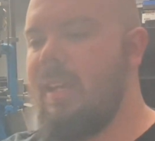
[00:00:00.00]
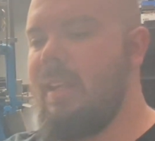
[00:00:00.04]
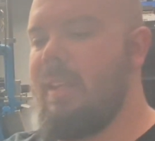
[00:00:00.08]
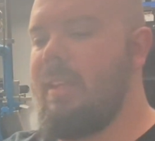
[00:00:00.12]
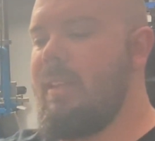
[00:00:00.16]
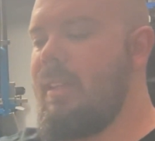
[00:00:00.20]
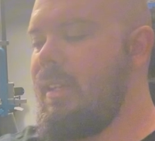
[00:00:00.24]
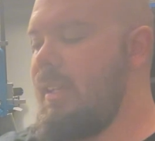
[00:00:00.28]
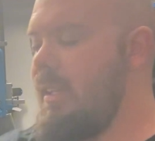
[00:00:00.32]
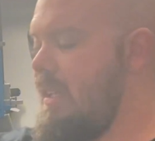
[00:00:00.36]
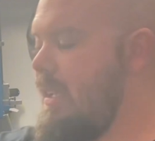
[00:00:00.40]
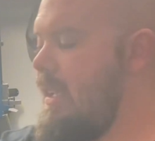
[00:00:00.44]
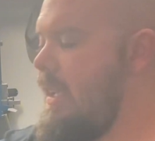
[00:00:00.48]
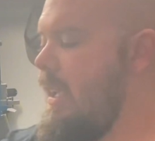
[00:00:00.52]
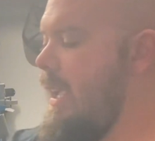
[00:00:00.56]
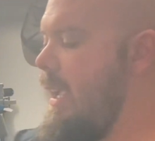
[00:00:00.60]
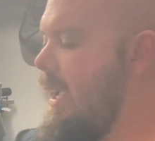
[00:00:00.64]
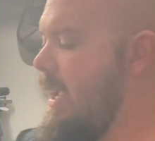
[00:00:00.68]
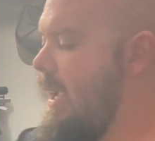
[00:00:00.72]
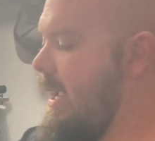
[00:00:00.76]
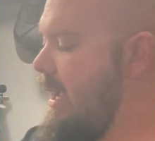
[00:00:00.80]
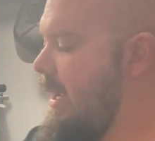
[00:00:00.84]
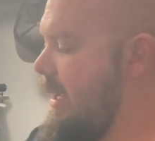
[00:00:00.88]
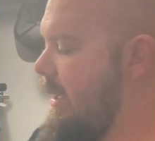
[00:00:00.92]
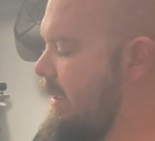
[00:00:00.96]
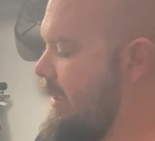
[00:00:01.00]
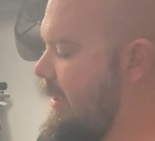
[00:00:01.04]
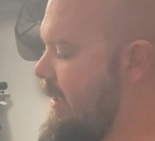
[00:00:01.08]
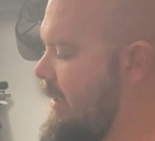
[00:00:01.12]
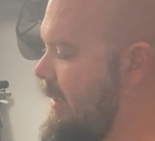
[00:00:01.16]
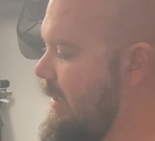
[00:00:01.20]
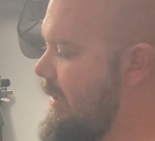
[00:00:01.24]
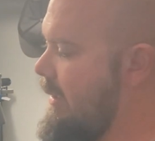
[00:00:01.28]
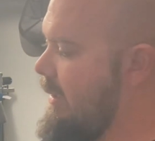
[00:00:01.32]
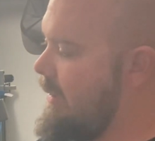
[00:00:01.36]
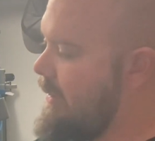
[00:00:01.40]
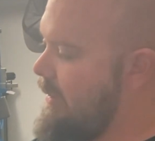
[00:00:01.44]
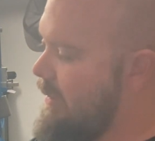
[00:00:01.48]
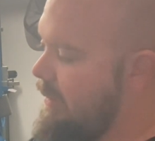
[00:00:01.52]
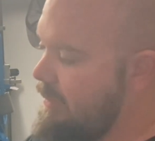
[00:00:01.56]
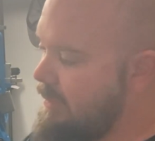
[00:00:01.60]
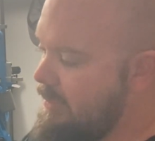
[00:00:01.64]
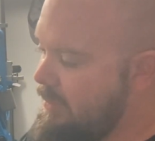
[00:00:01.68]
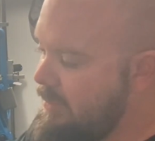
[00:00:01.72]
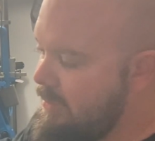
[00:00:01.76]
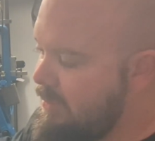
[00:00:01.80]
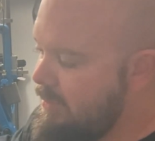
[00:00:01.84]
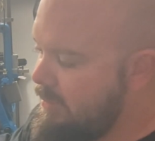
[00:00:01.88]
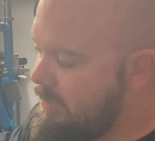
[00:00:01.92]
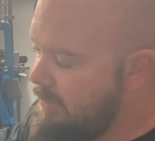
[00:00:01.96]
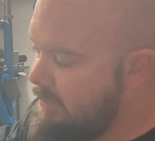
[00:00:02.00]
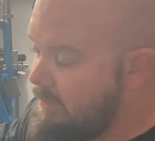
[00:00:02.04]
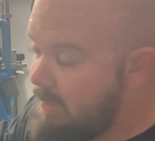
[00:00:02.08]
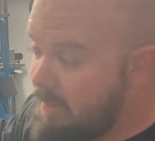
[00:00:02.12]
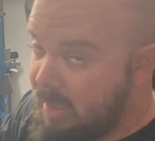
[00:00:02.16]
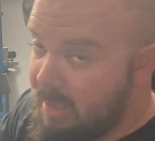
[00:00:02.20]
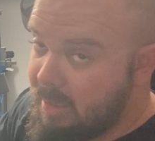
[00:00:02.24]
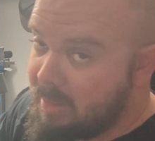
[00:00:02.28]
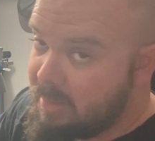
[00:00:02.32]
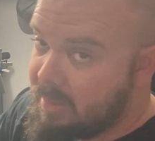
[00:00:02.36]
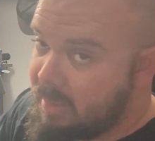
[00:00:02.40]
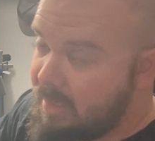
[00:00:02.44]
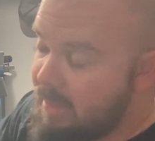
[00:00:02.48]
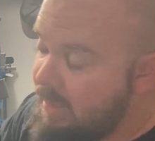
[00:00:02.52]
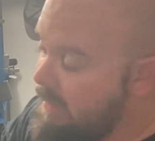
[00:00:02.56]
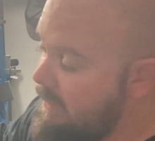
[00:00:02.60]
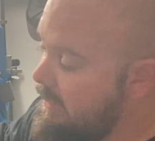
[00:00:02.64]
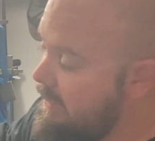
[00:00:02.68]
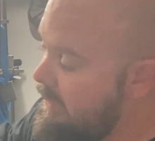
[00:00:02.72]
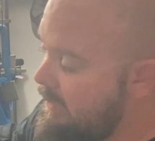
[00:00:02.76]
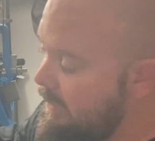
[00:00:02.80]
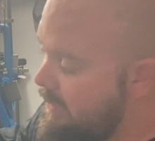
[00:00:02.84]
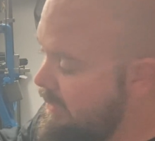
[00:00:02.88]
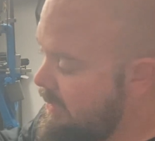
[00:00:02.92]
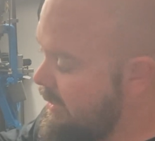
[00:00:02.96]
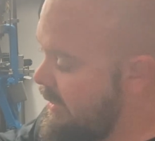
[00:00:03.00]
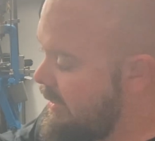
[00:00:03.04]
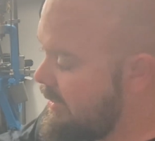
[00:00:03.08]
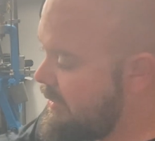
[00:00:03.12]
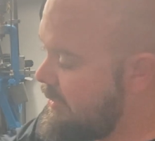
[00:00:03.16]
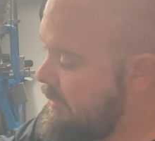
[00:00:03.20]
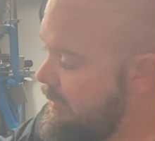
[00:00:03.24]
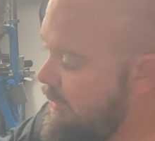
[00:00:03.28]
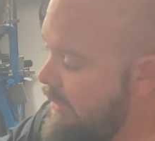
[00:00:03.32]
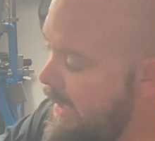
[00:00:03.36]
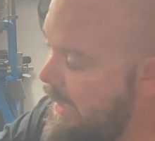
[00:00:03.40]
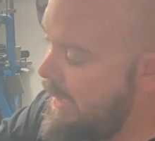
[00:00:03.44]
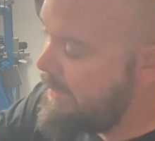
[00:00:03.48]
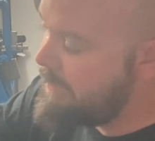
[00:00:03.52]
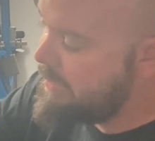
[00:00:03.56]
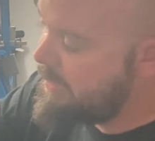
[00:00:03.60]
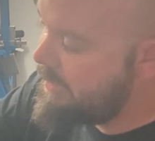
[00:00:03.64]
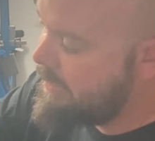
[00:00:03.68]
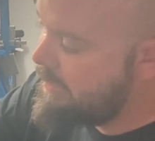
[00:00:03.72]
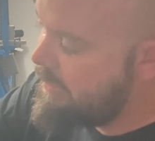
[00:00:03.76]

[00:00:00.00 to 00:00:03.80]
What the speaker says: it, and this thing just grabs